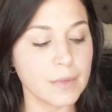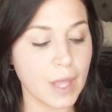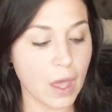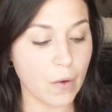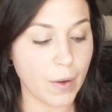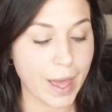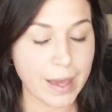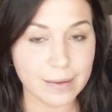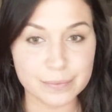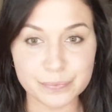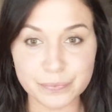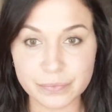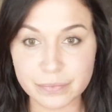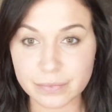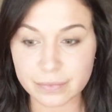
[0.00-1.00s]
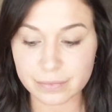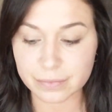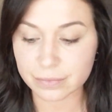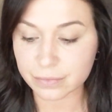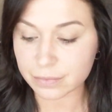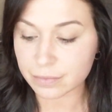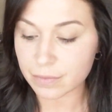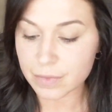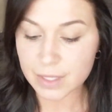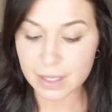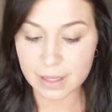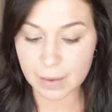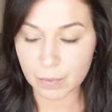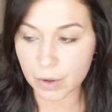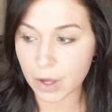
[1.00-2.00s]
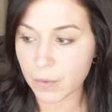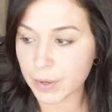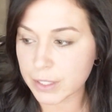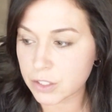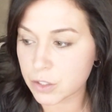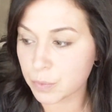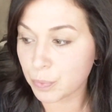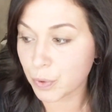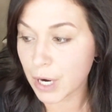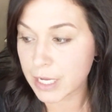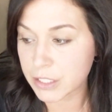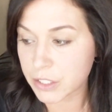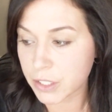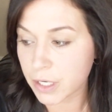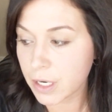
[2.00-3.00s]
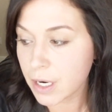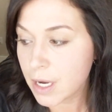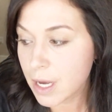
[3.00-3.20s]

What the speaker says: Okay. Then we'll go into bronzer.